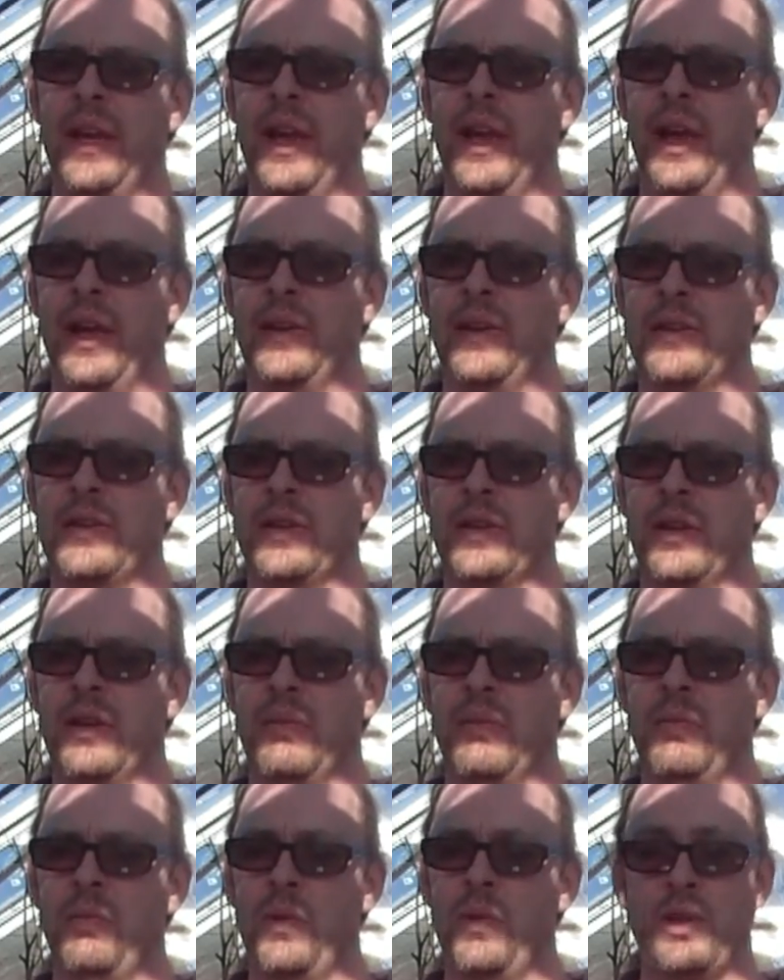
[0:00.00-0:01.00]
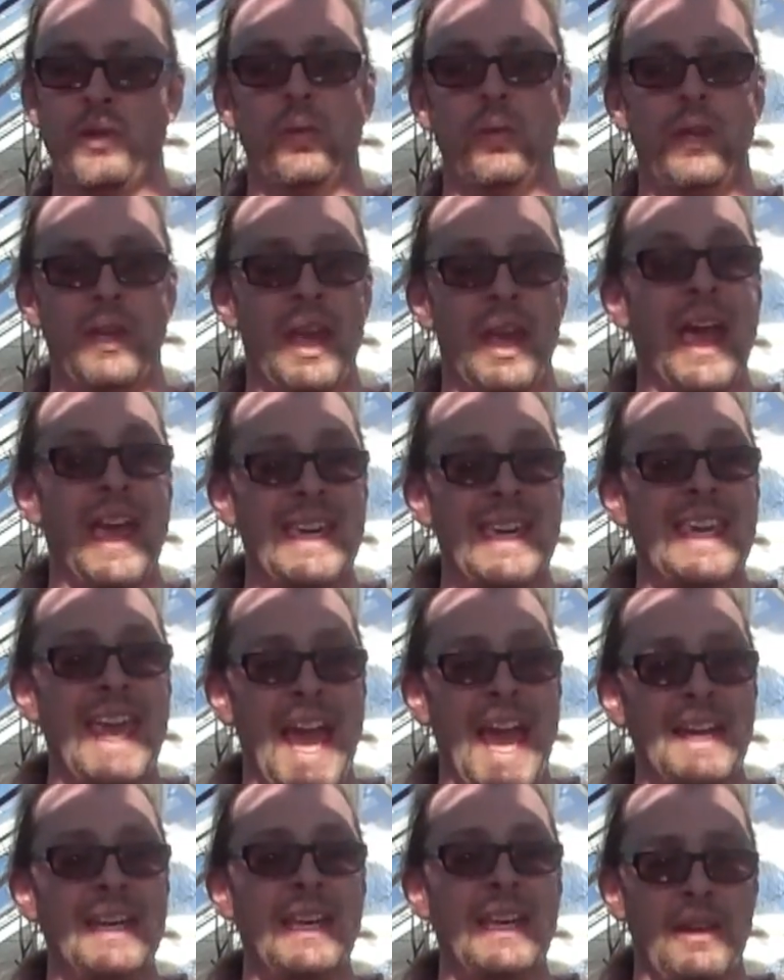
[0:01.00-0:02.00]
and which will
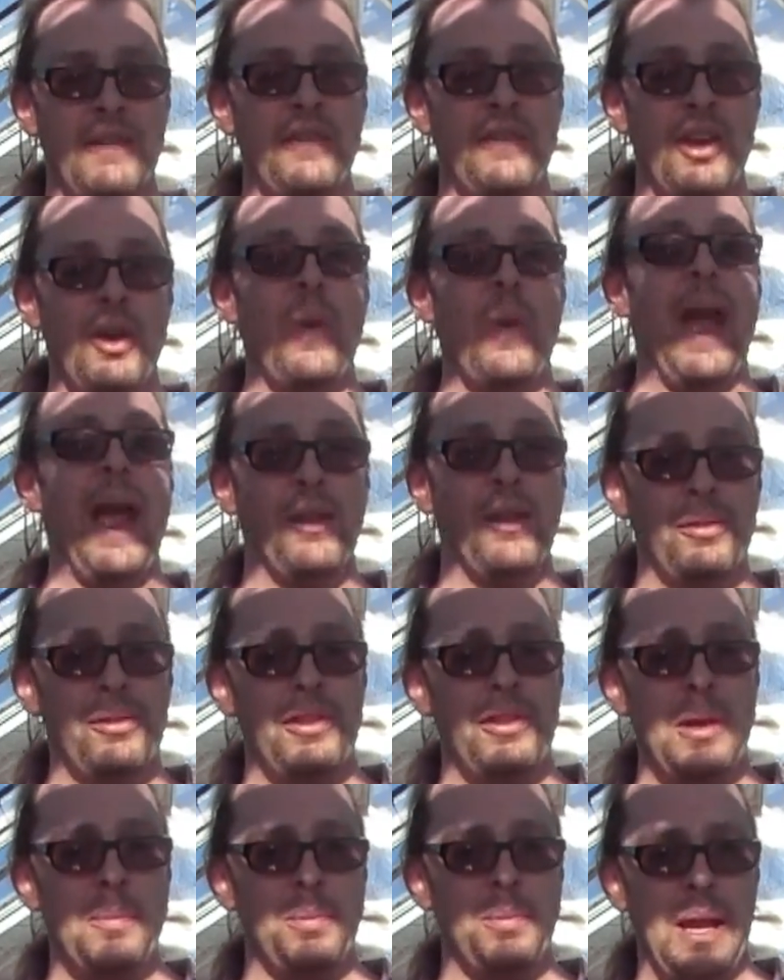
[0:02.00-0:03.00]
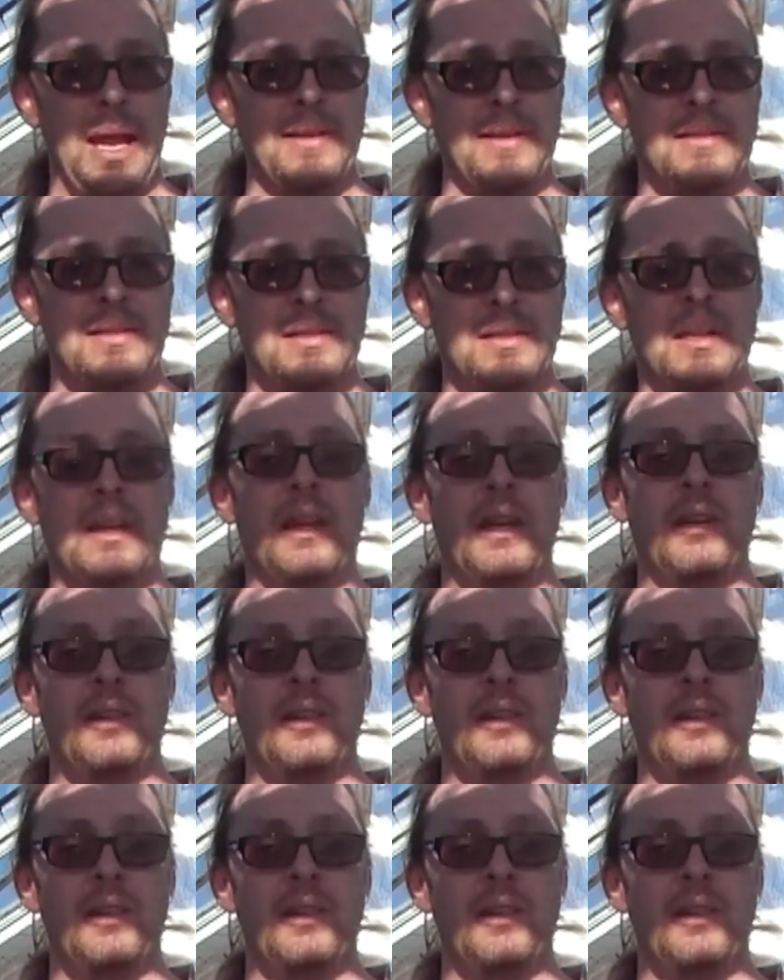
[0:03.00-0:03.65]
again give you healthier plants,